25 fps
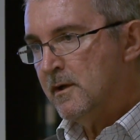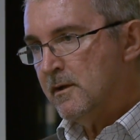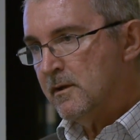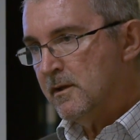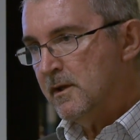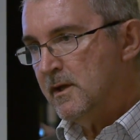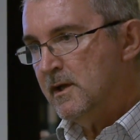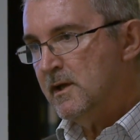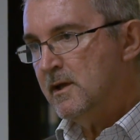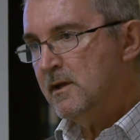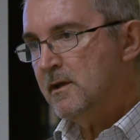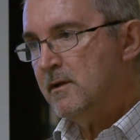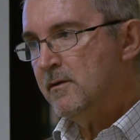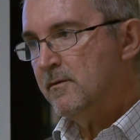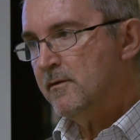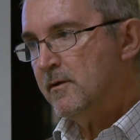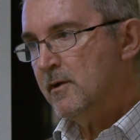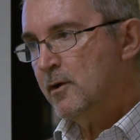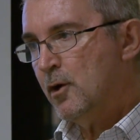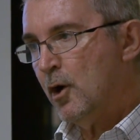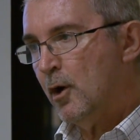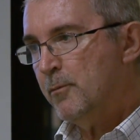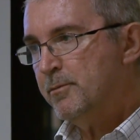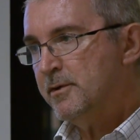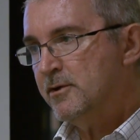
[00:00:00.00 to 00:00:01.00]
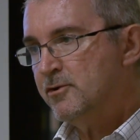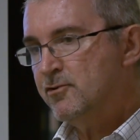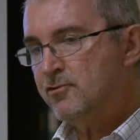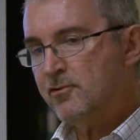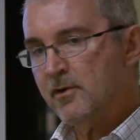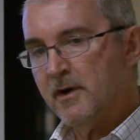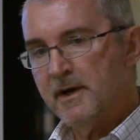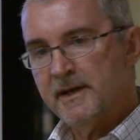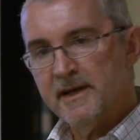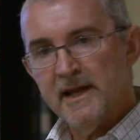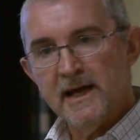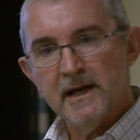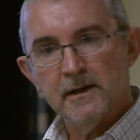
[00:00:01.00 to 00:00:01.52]
the cob had
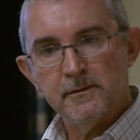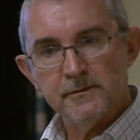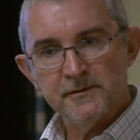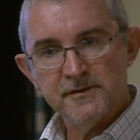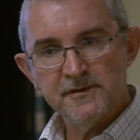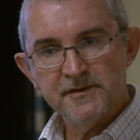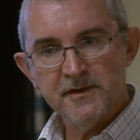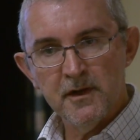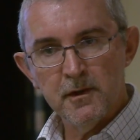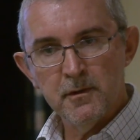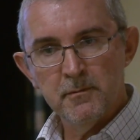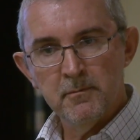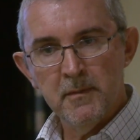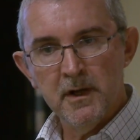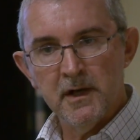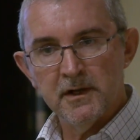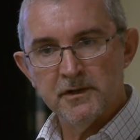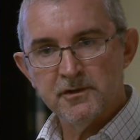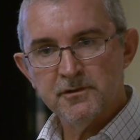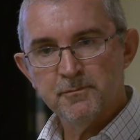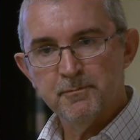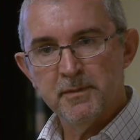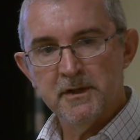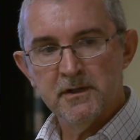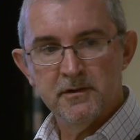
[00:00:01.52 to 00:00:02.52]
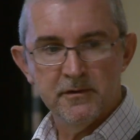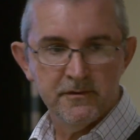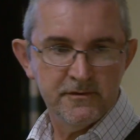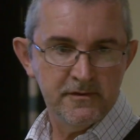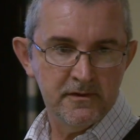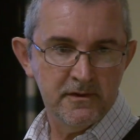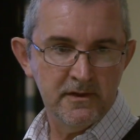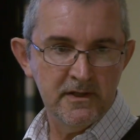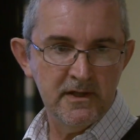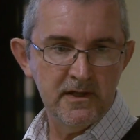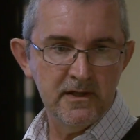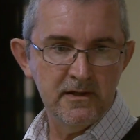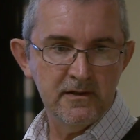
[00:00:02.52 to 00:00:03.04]
dried out so much because
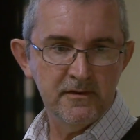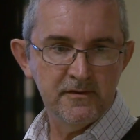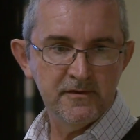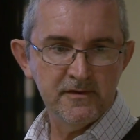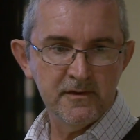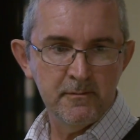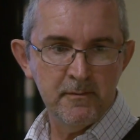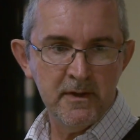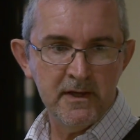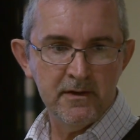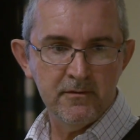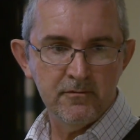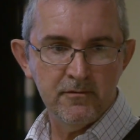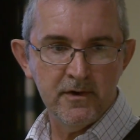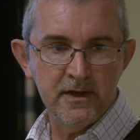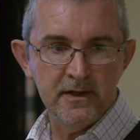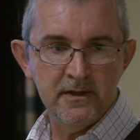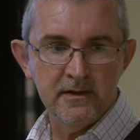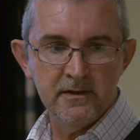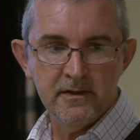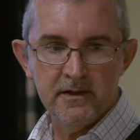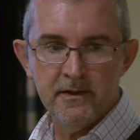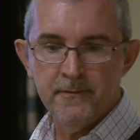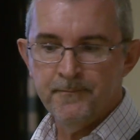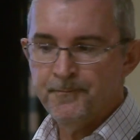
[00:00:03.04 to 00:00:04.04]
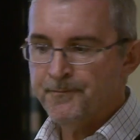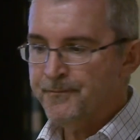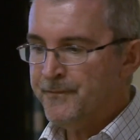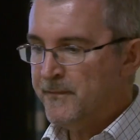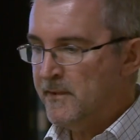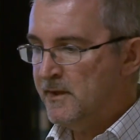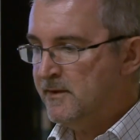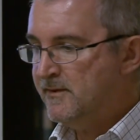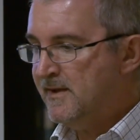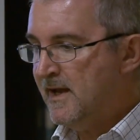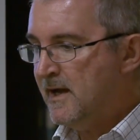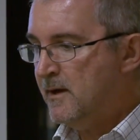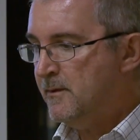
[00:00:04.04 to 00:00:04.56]
of the cement render.
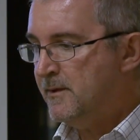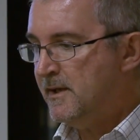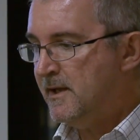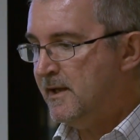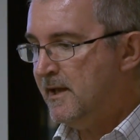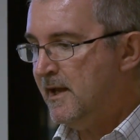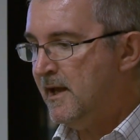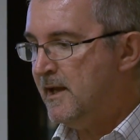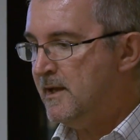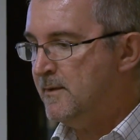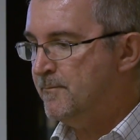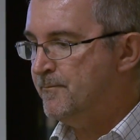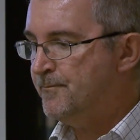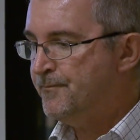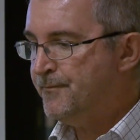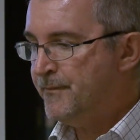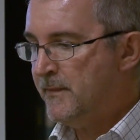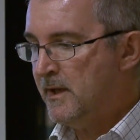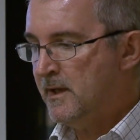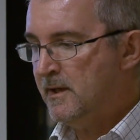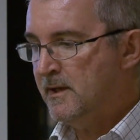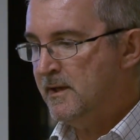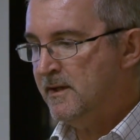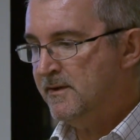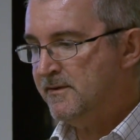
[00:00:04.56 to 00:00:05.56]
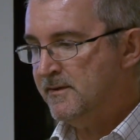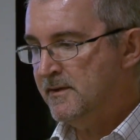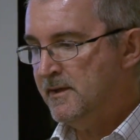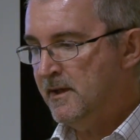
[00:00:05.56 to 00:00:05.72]
Down it came. And here's